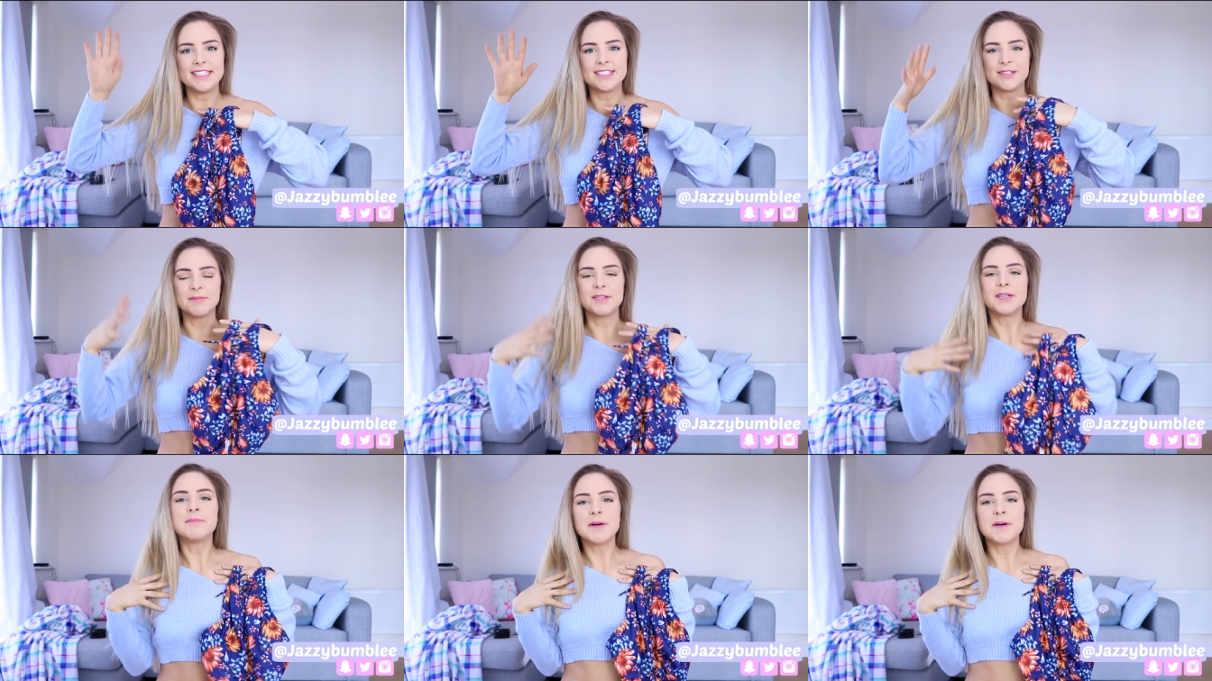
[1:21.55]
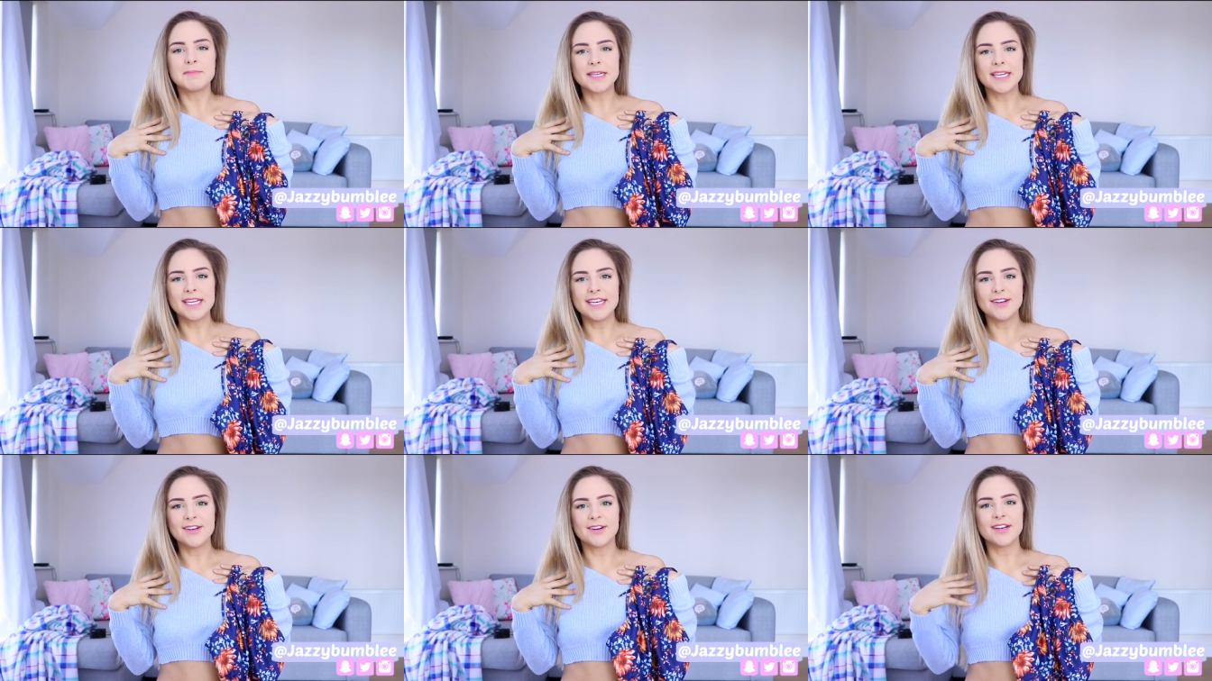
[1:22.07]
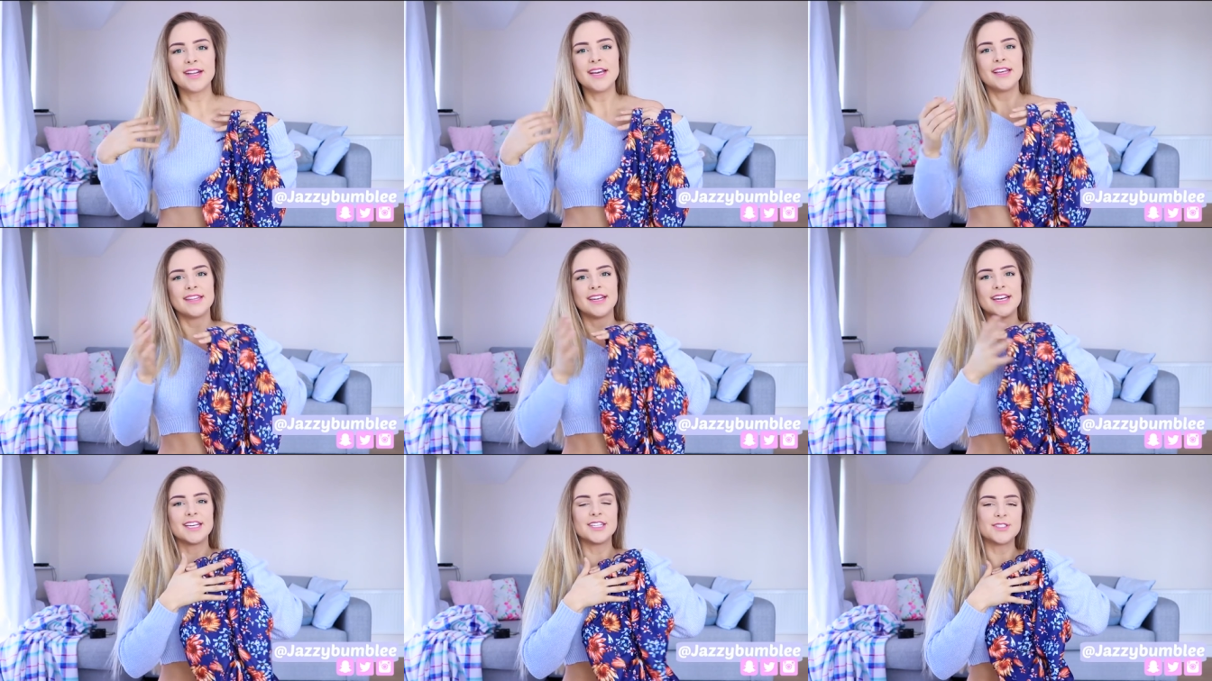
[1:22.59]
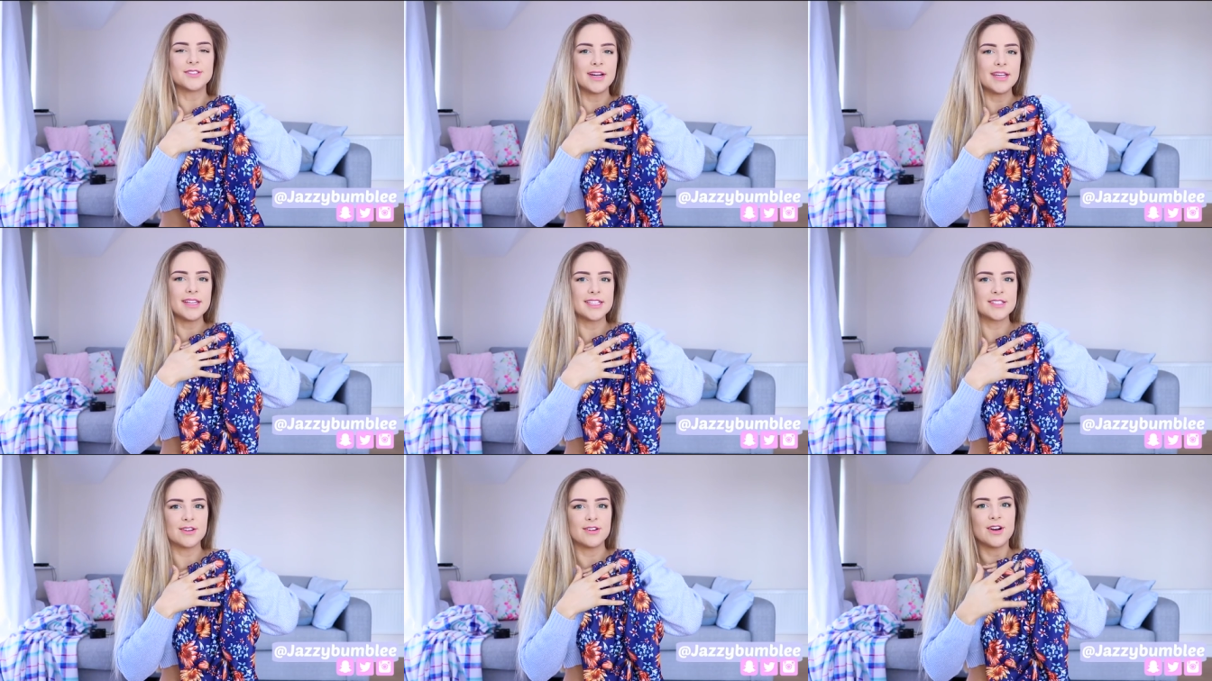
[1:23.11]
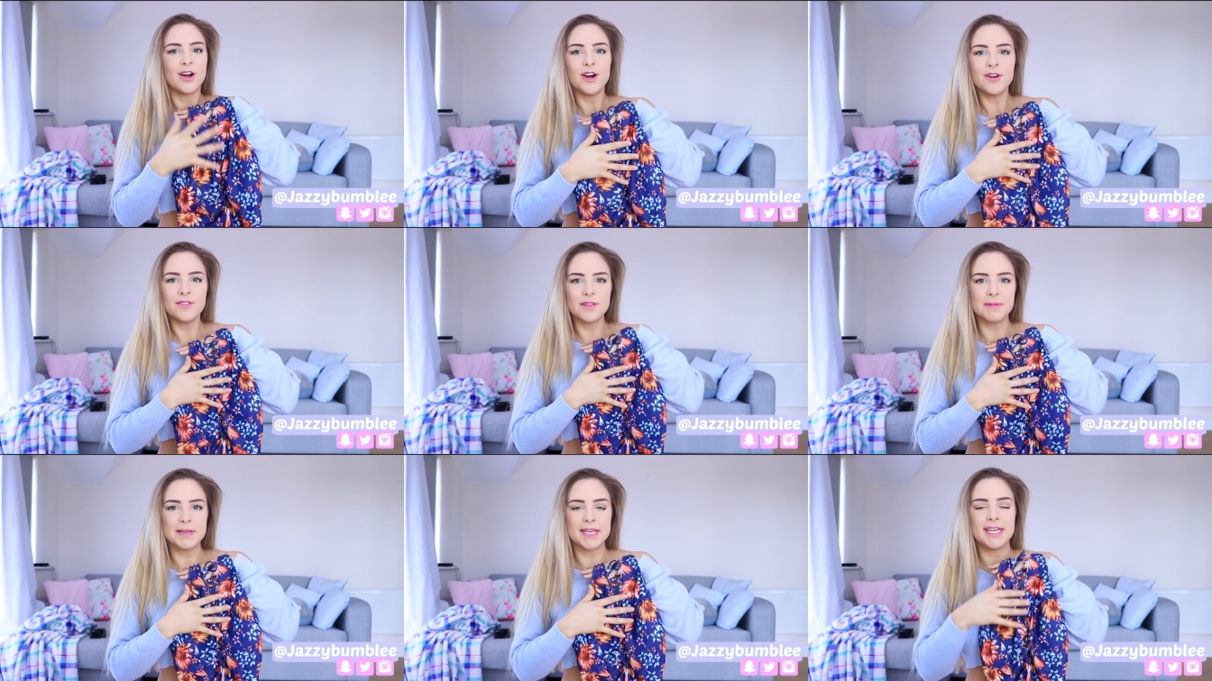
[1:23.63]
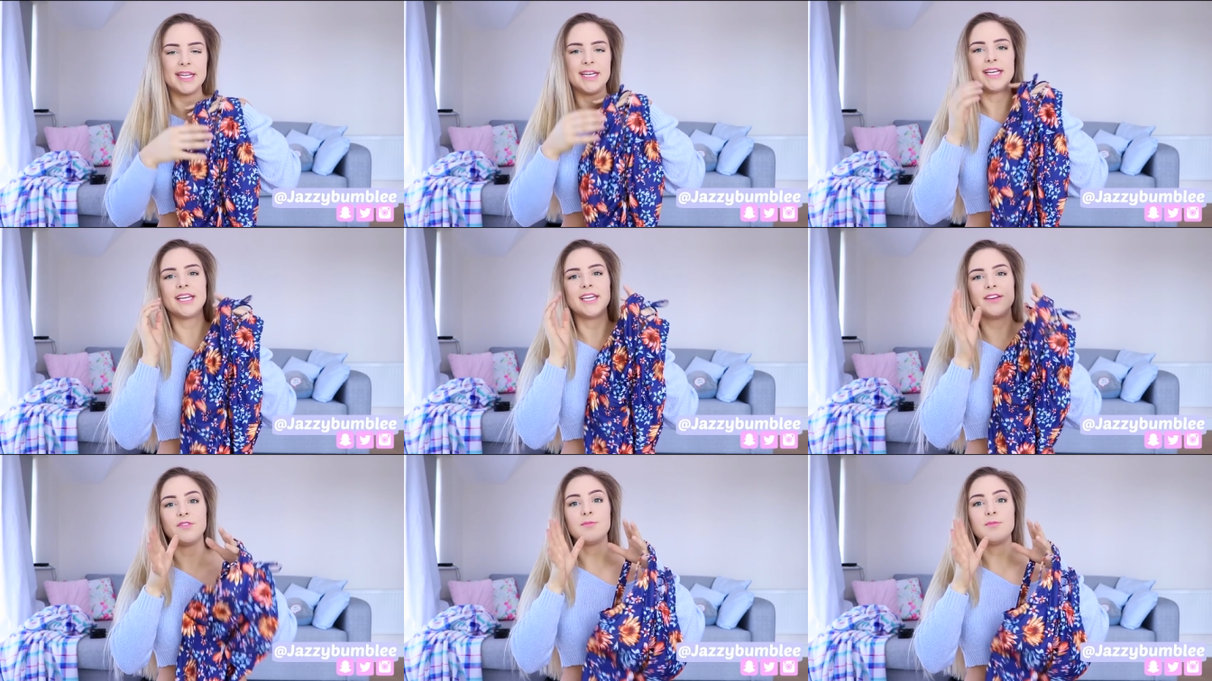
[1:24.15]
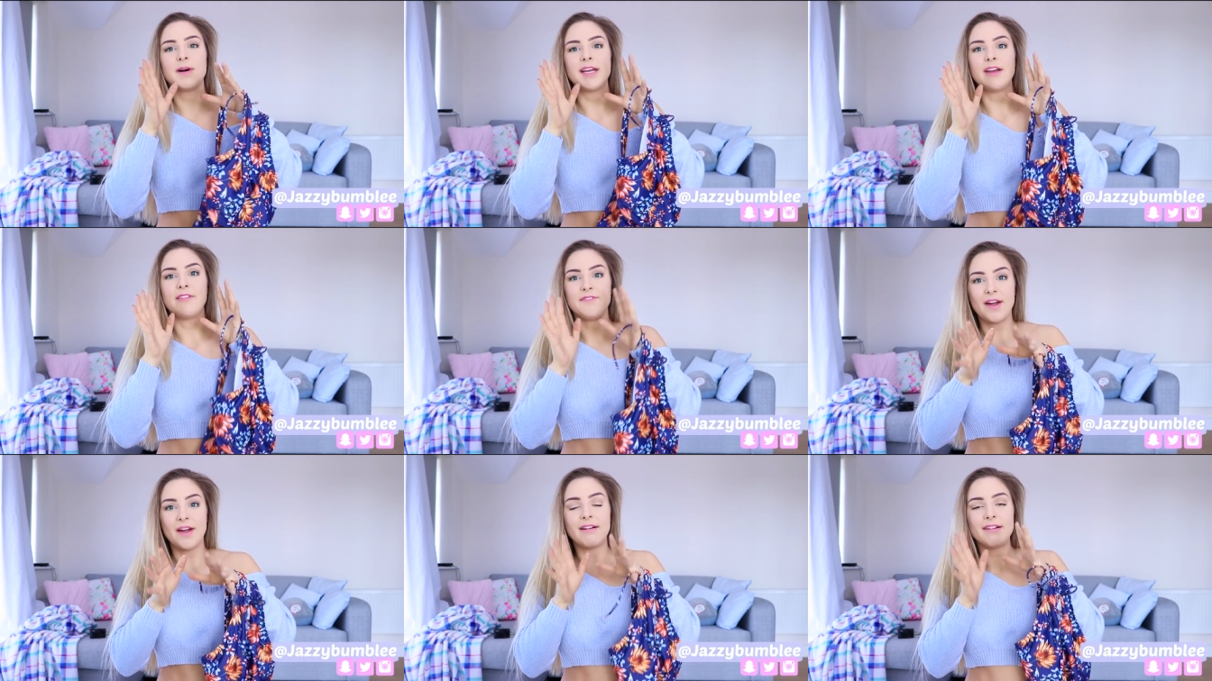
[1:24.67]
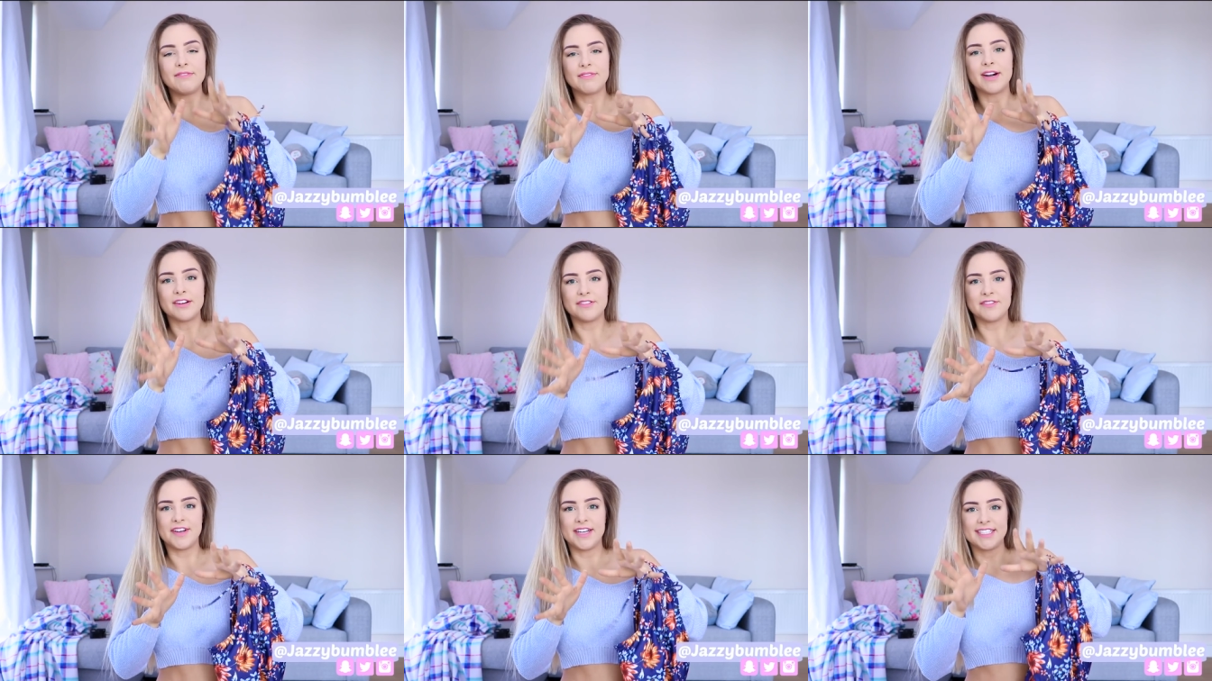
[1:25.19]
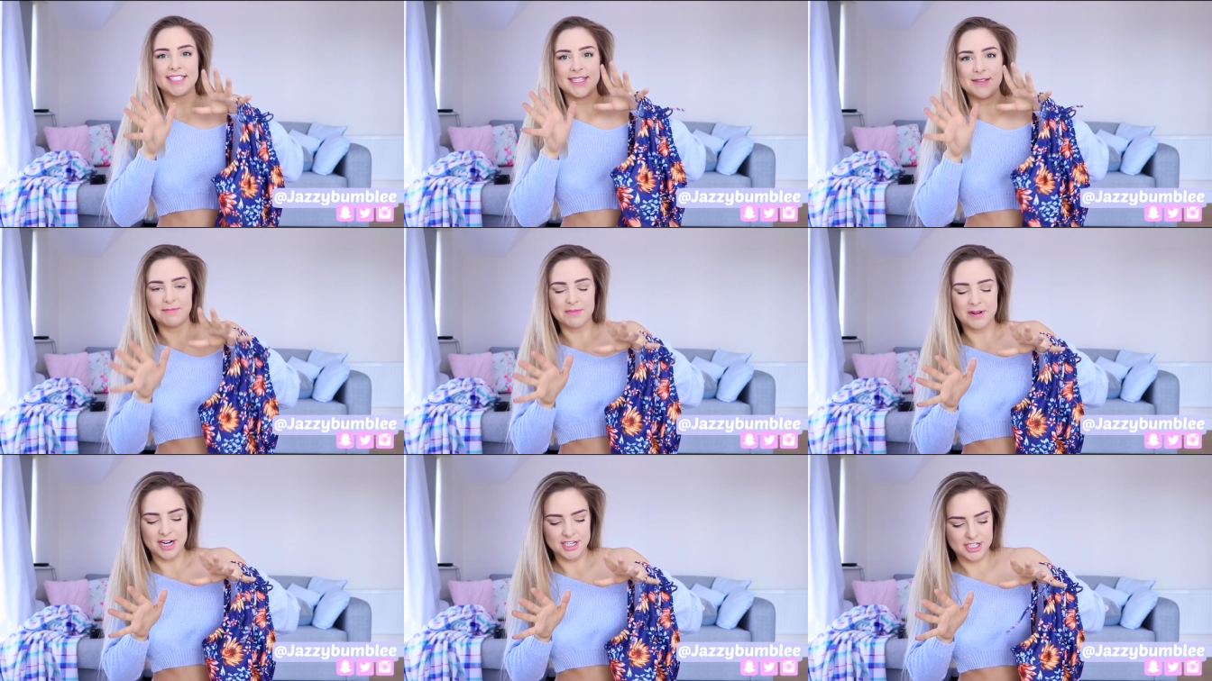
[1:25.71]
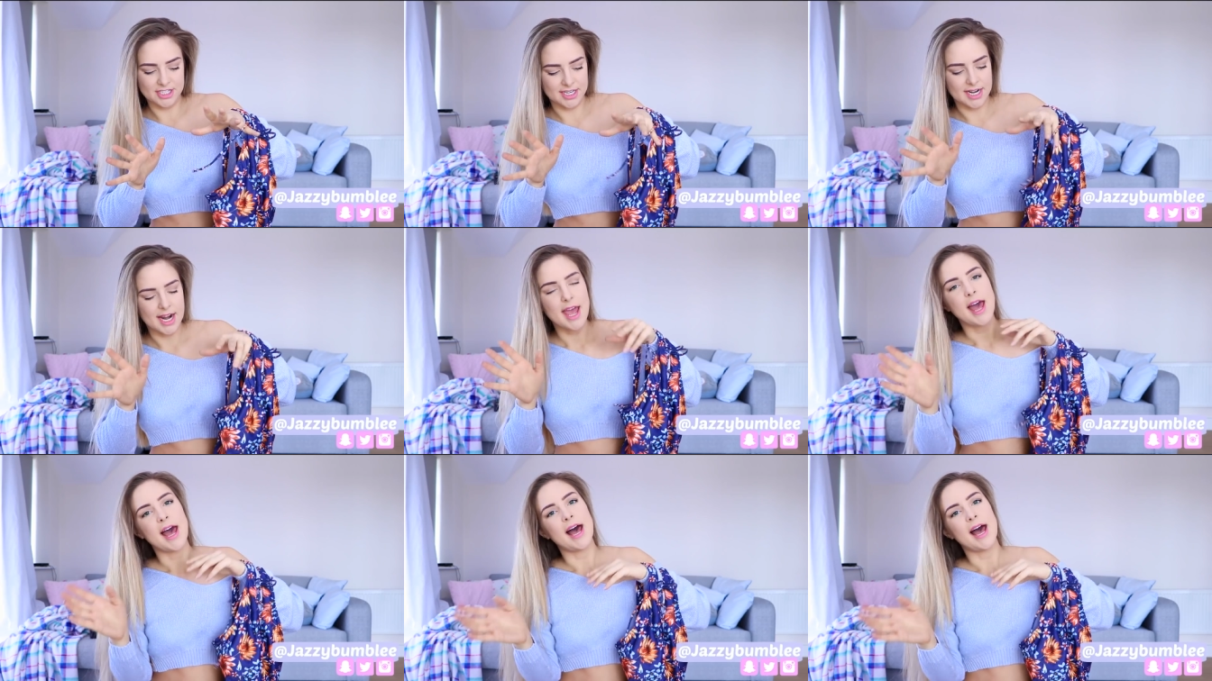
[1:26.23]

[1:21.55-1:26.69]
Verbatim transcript: So I'm gonna put a bikini on, then I can try this on over the bikini and give you my very, very first impression,